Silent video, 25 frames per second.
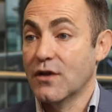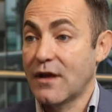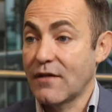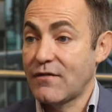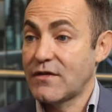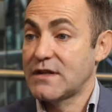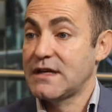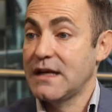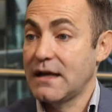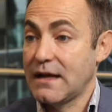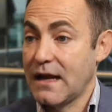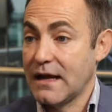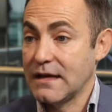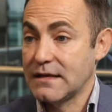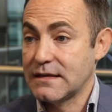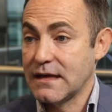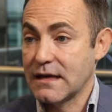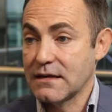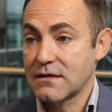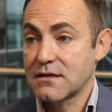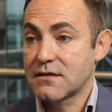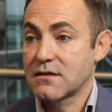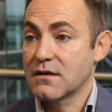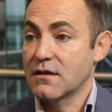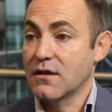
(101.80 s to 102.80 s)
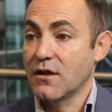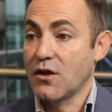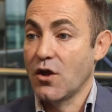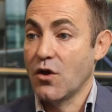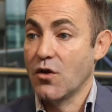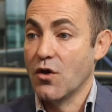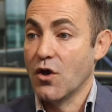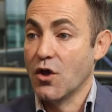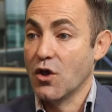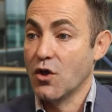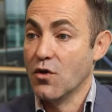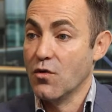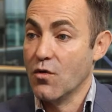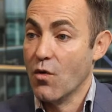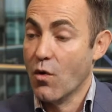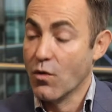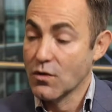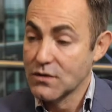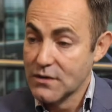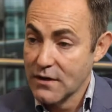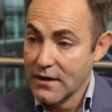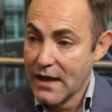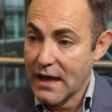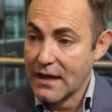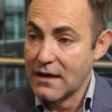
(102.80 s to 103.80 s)
You get the DNA test, you
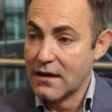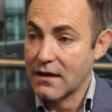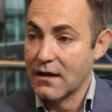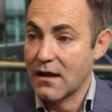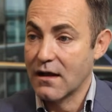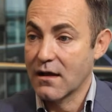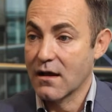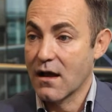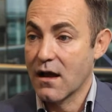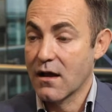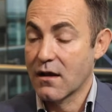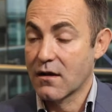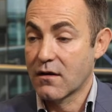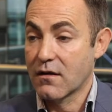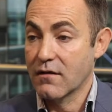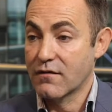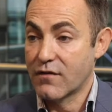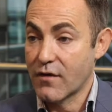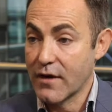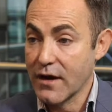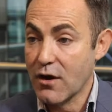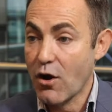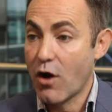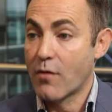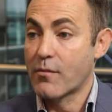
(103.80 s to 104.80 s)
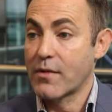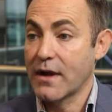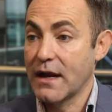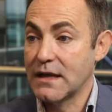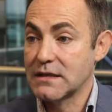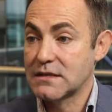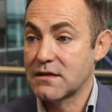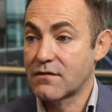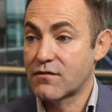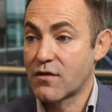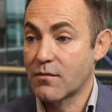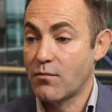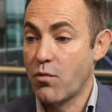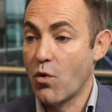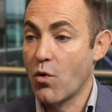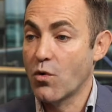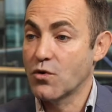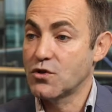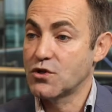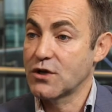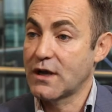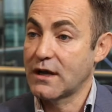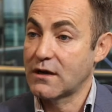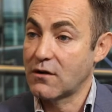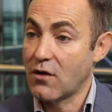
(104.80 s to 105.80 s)
also get a very comprehensive
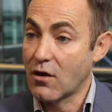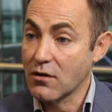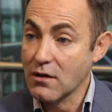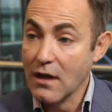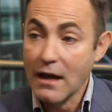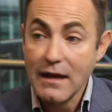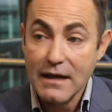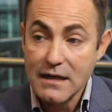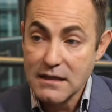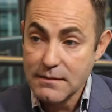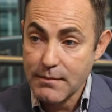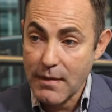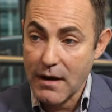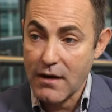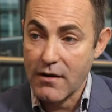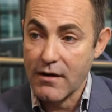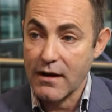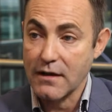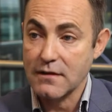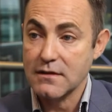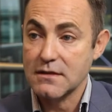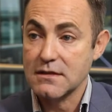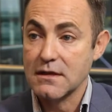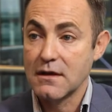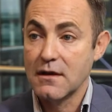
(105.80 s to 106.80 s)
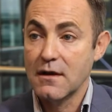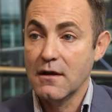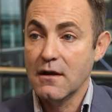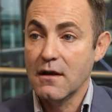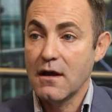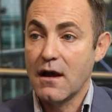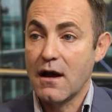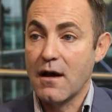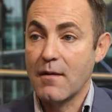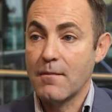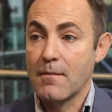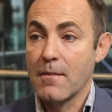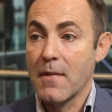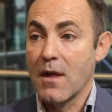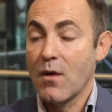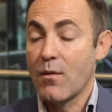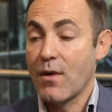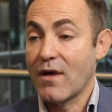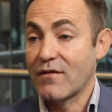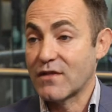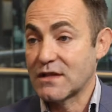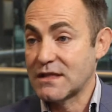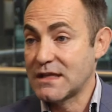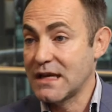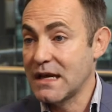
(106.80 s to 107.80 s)
report, you get an online experience.
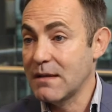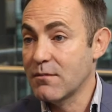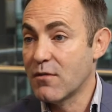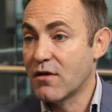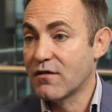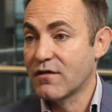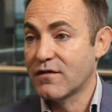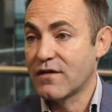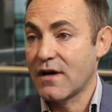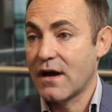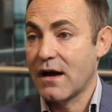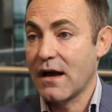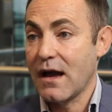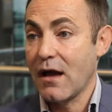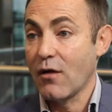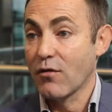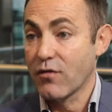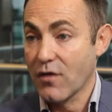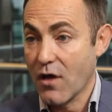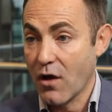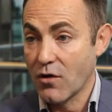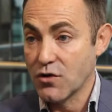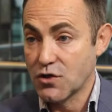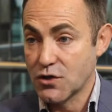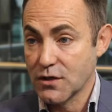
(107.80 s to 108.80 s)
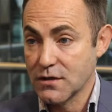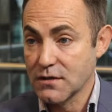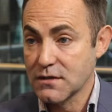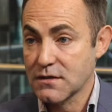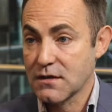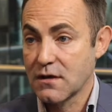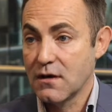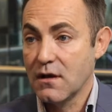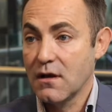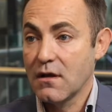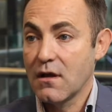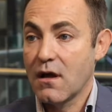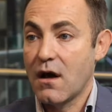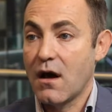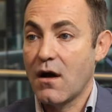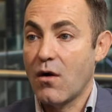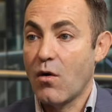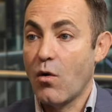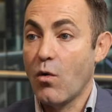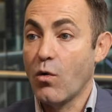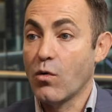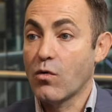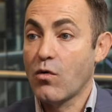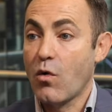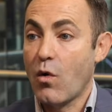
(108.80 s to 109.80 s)
We have a team of health coaches,
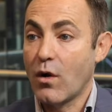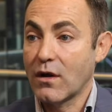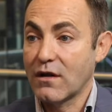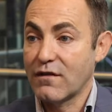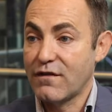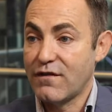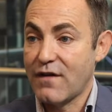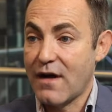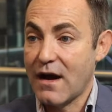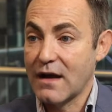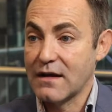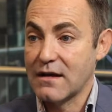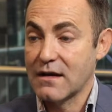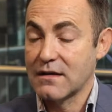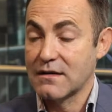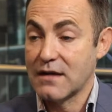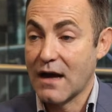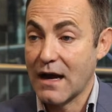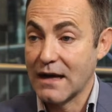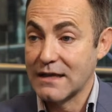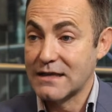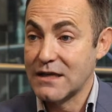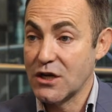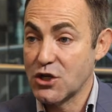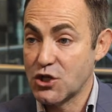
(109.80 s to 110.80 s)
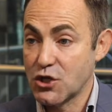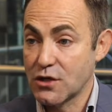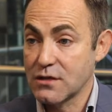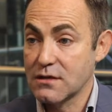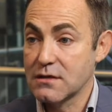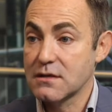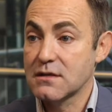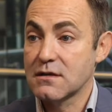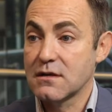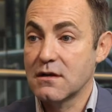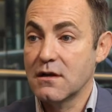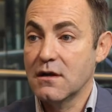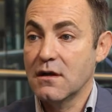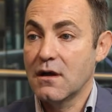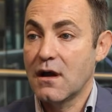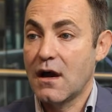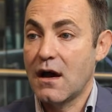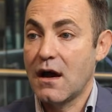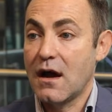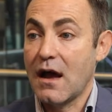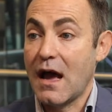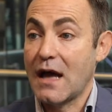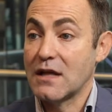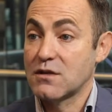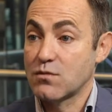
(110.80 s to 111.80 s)
all qualified dietitians,
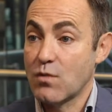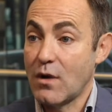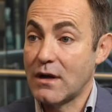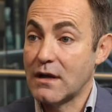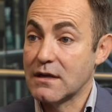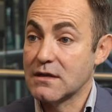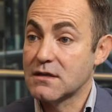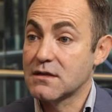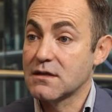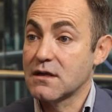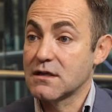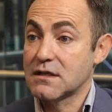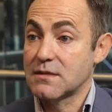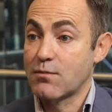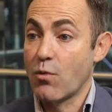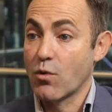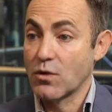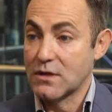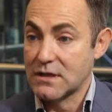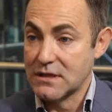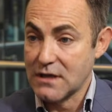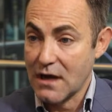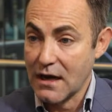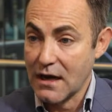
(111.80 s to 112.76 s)
as well as sports